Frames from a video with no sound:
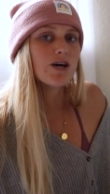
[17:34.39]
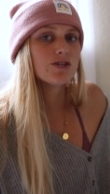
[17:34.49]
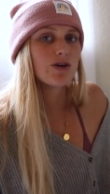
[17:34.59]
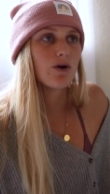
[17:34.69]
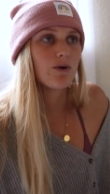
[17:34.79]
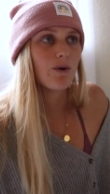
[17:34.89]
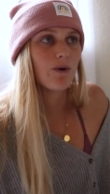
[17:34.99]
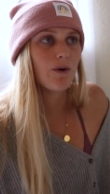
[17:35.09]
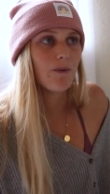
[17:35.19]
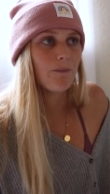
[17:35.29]
So
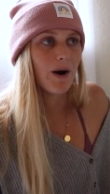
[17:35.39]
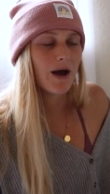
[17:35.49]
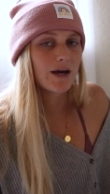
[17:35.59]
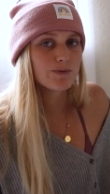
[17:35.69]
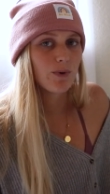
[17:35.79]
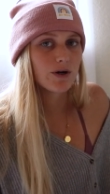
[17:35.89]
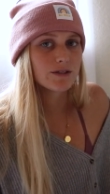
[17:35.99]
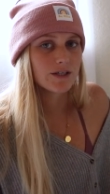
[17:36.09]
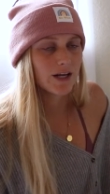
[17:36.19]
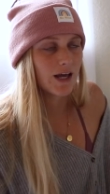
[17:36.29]
my
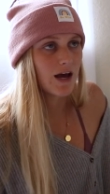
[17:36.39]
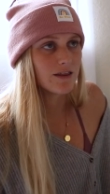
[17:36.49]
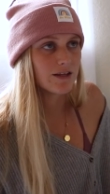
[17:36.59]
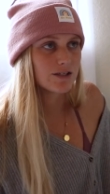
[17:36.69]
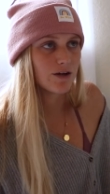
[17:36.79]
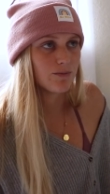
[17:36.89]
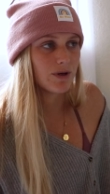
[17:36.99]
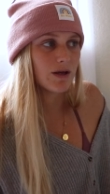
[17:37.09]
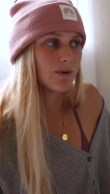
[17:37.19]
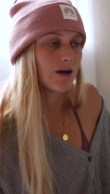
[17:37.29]
exports, and again, this could
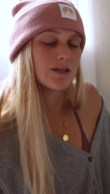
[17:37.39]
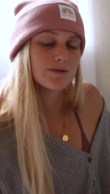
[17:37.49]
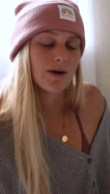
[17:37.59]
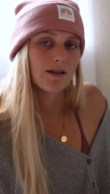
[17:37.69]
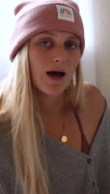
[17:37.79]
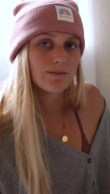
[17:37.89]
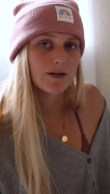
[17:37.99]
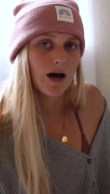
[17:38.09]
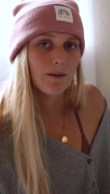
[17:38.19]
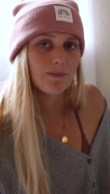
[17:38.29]
be because my
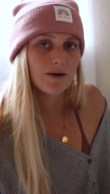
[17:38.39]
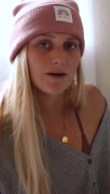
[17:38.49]
laptop